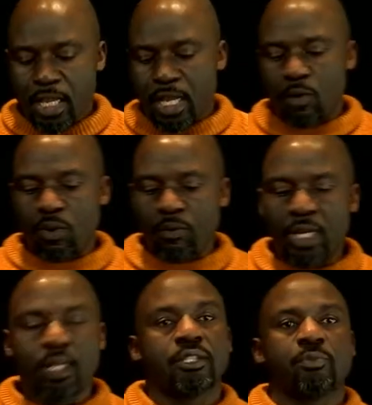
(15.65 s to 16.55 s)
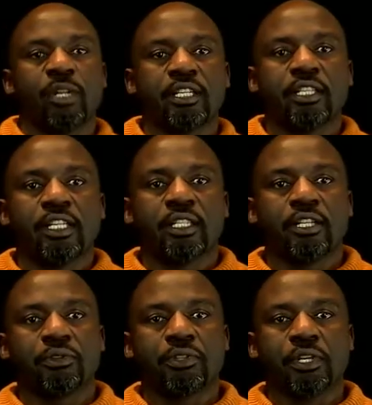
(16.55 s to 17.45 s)
We will split this
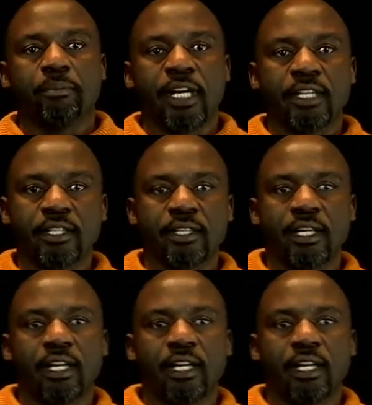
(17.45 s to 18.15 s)
into three parts.